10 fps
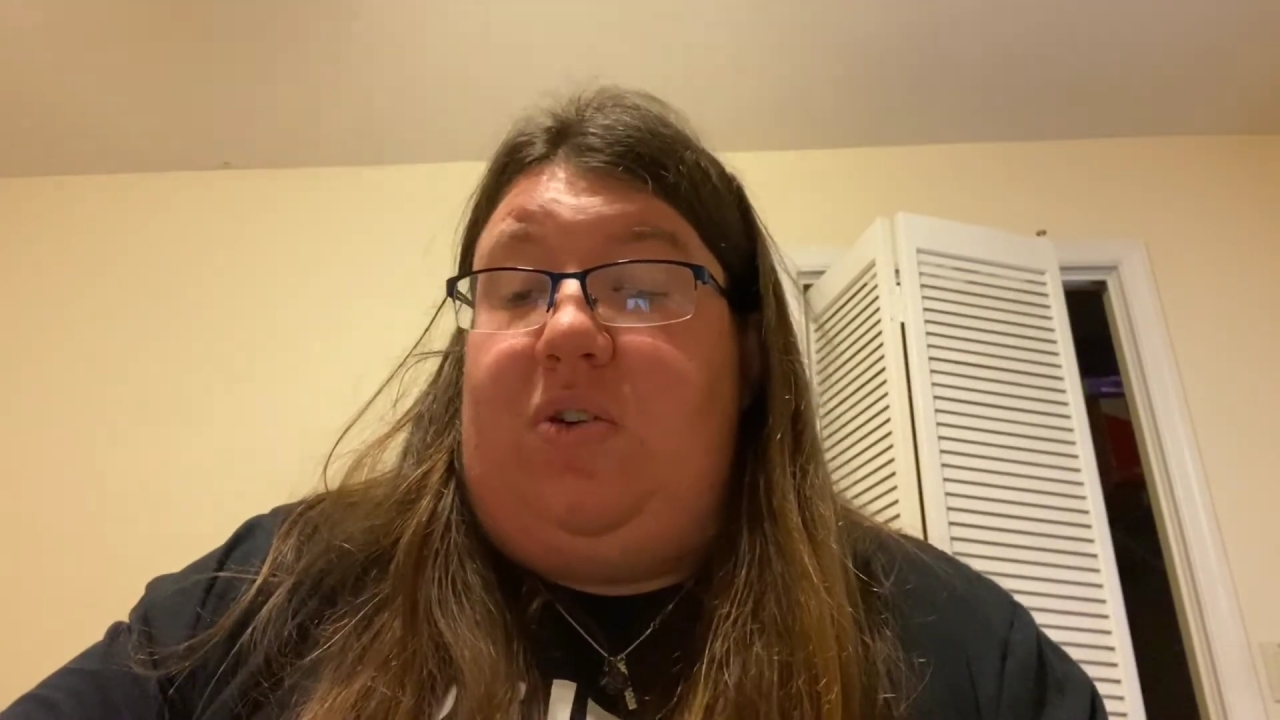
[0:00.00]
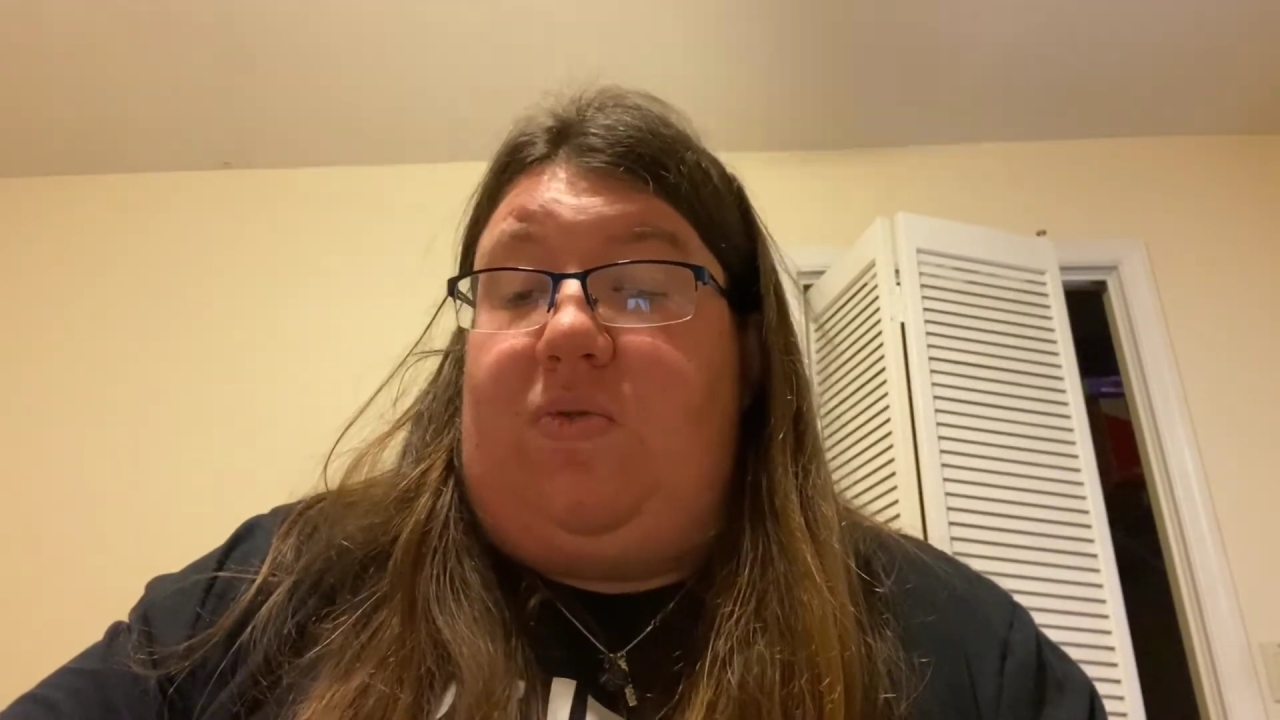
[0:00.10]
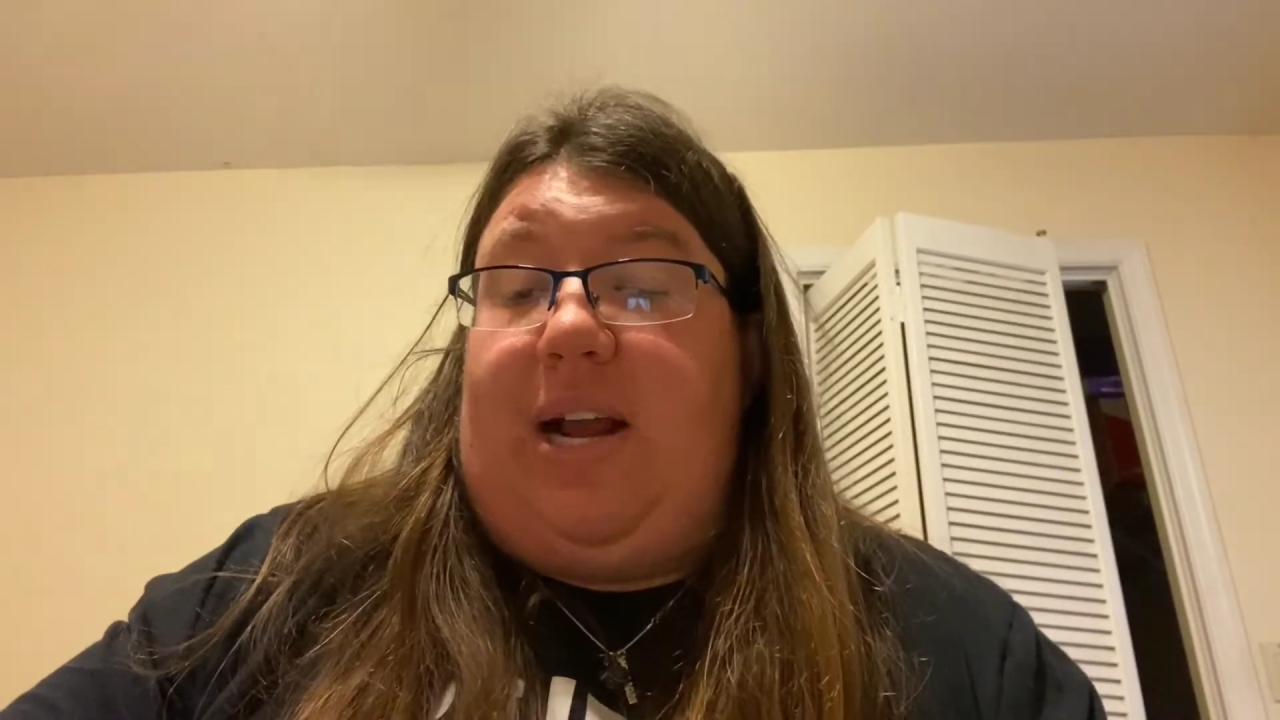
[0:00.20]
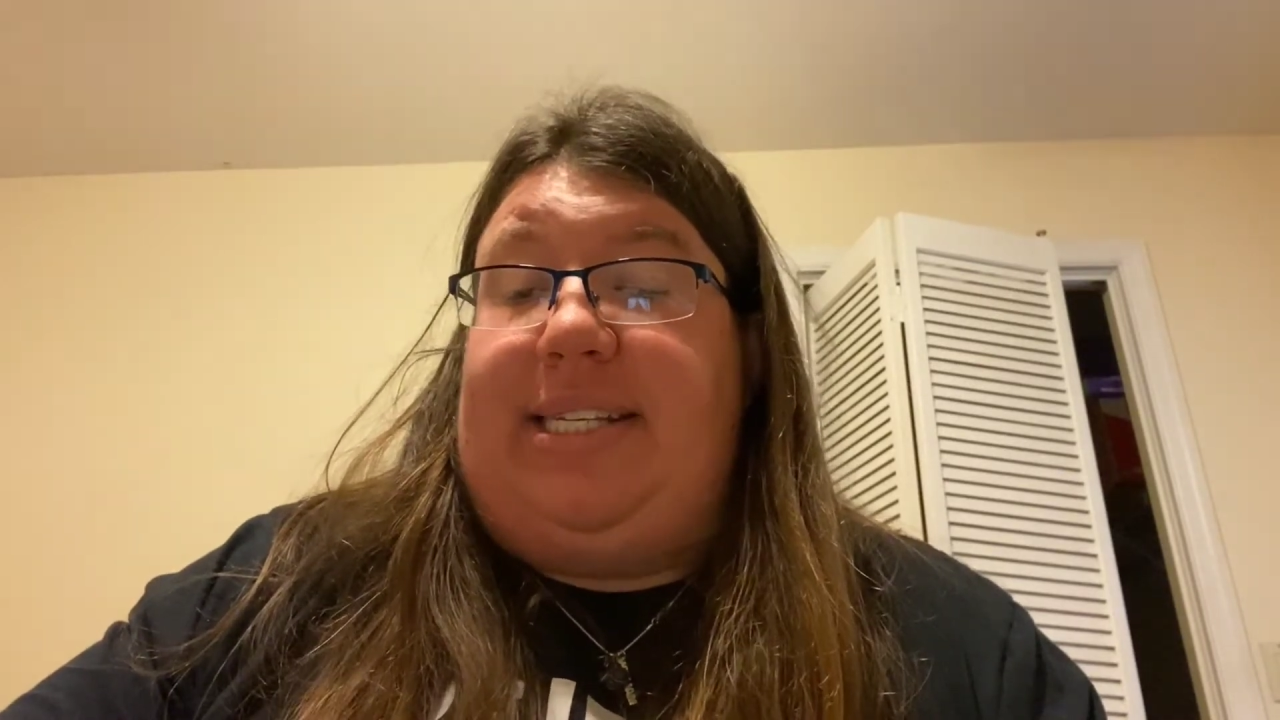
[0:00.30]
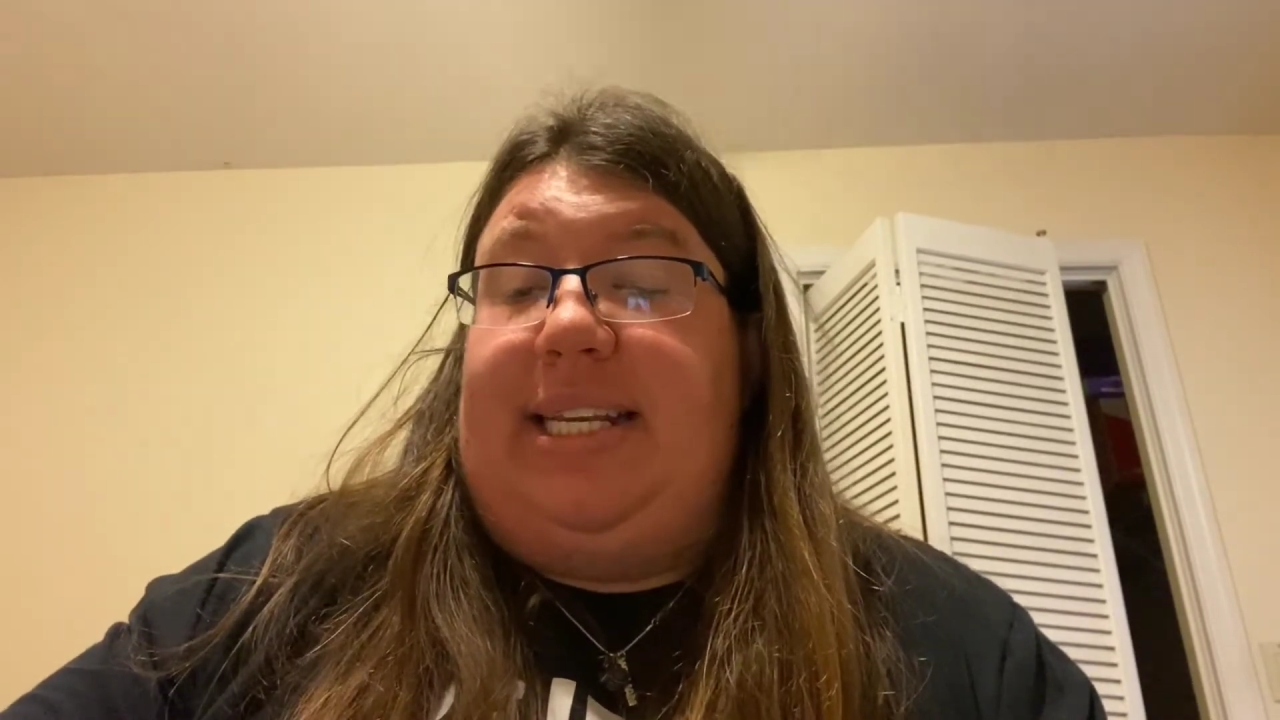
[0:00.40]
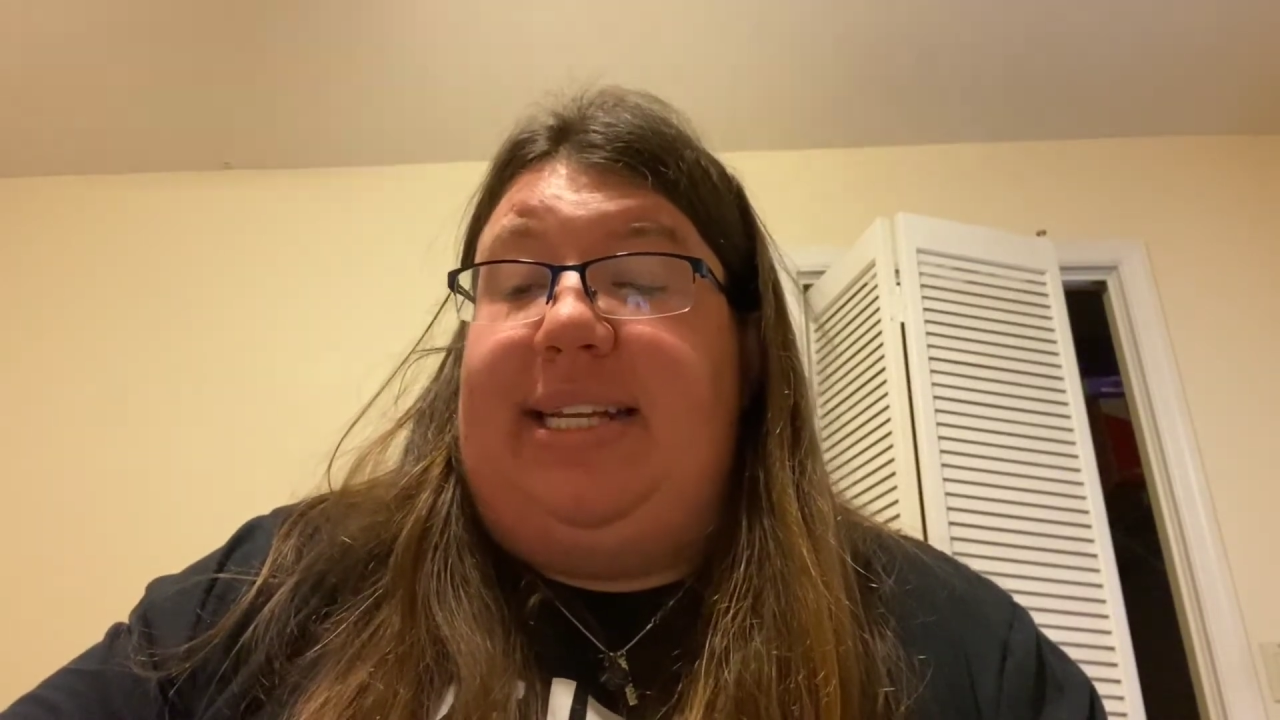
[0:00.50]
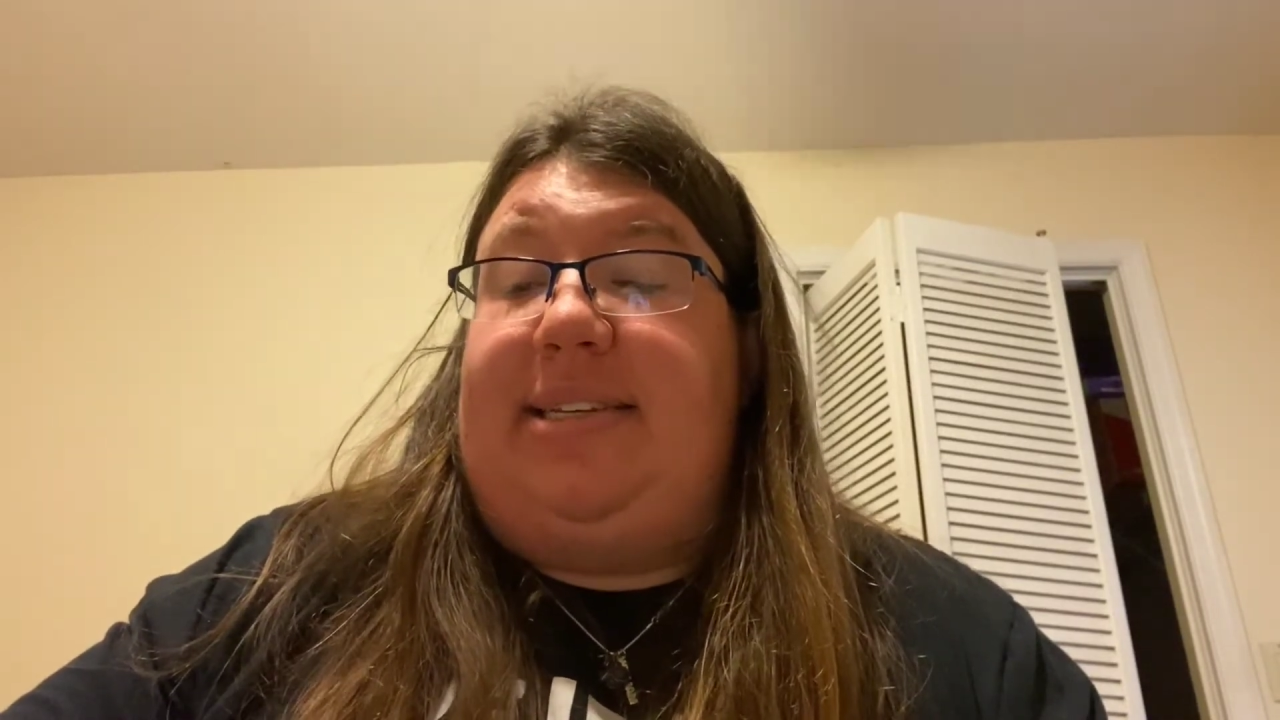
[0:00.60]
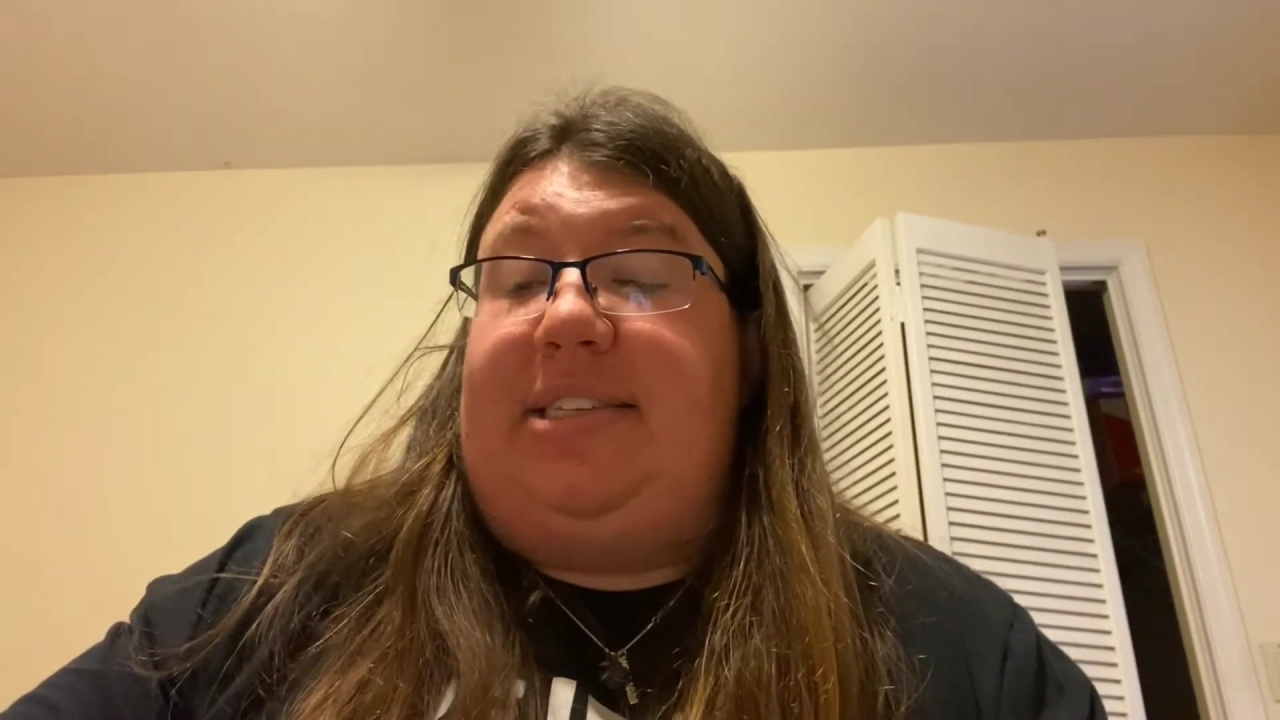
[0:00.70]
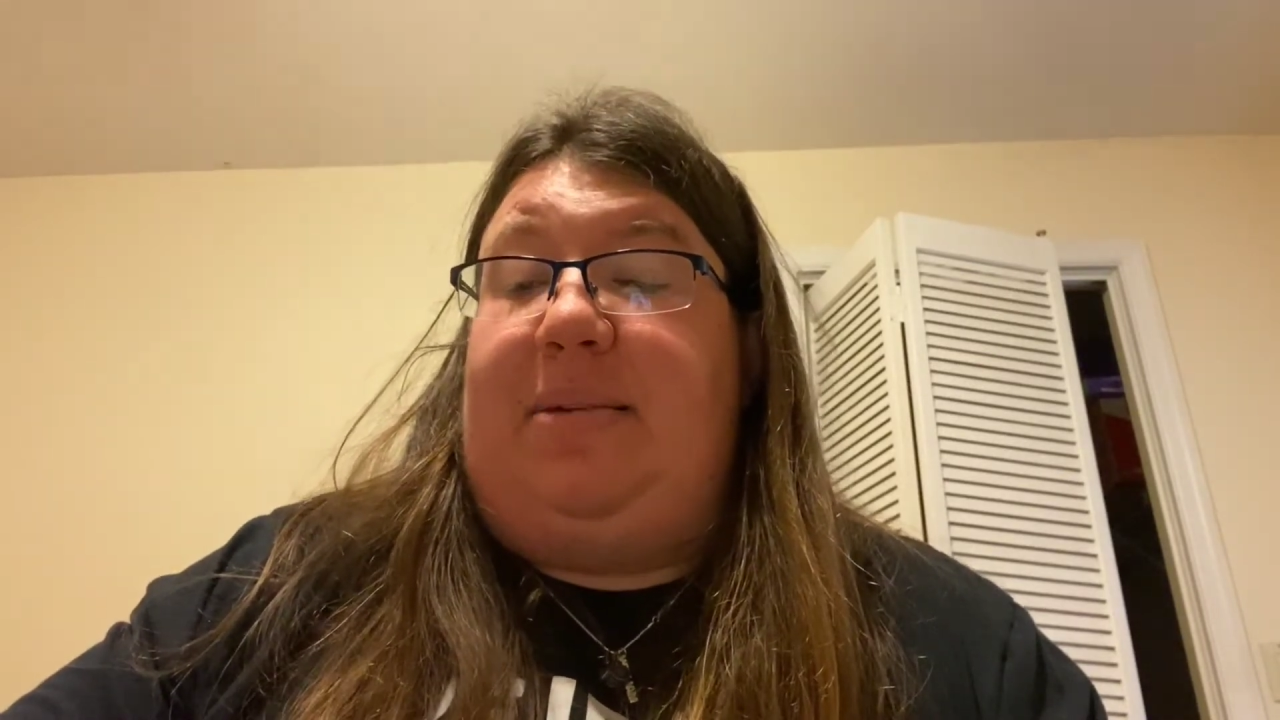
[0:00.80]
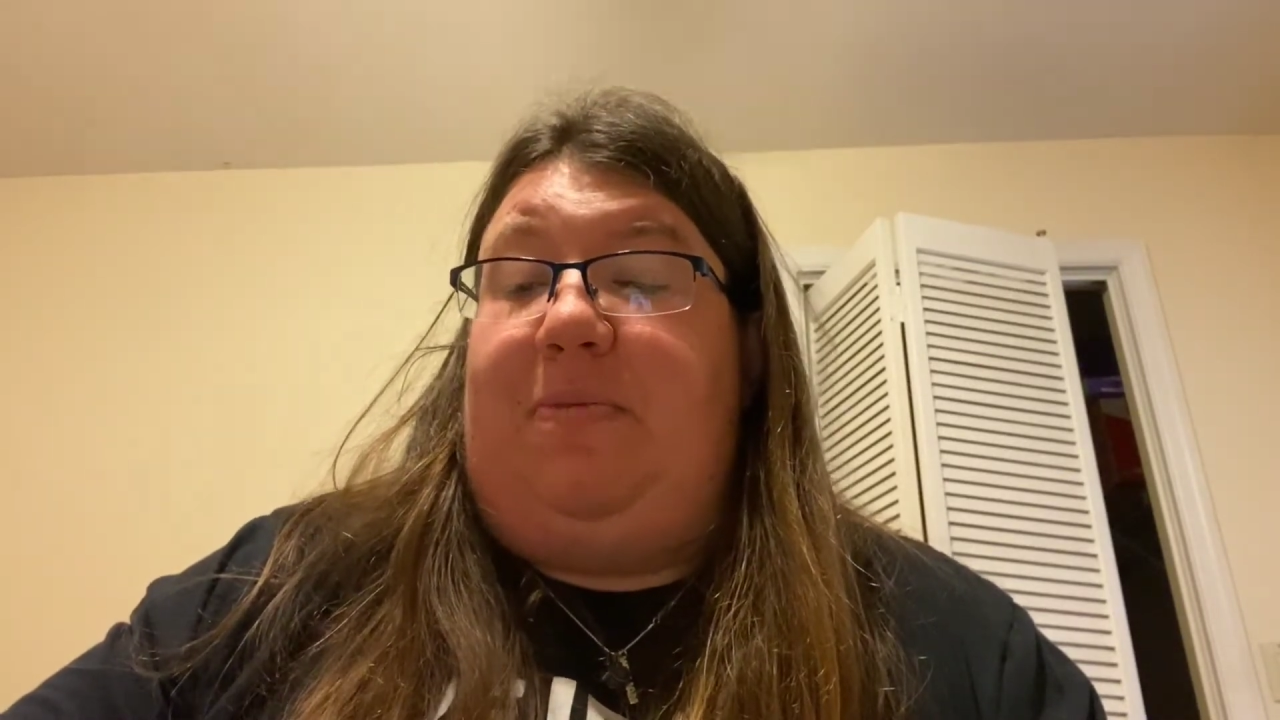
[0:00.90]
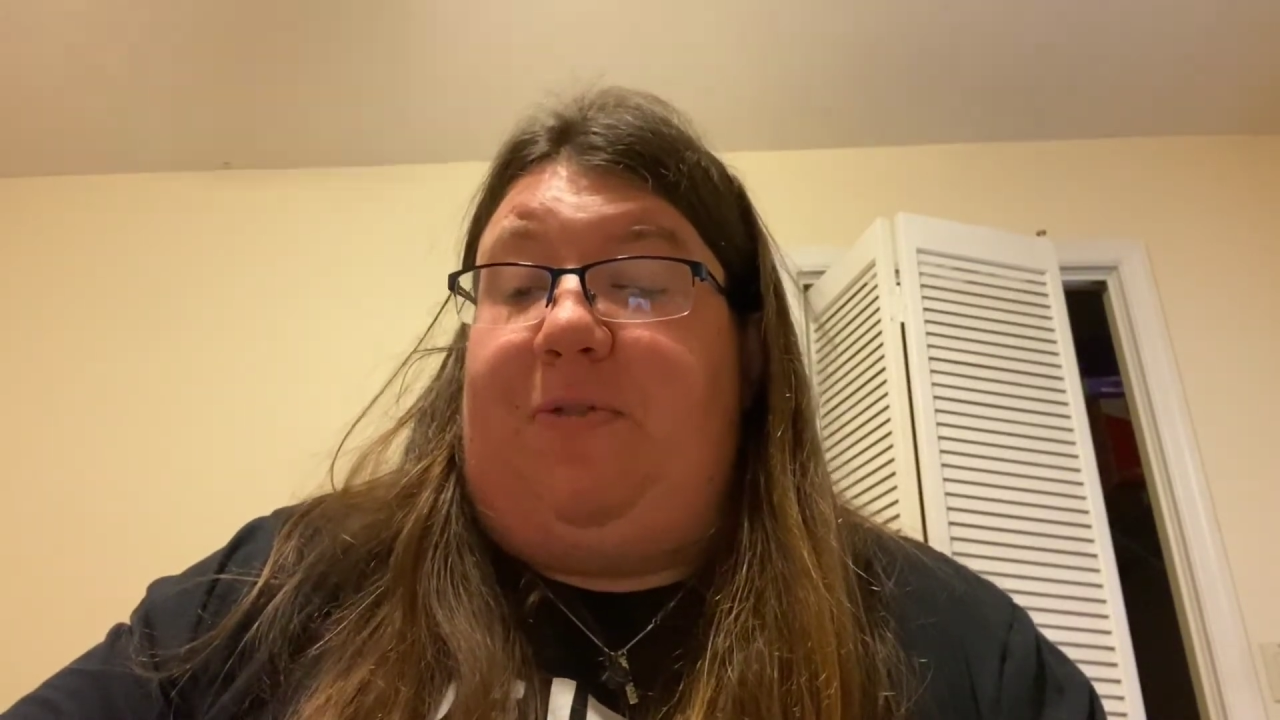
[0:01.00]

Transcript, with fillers: rented it to some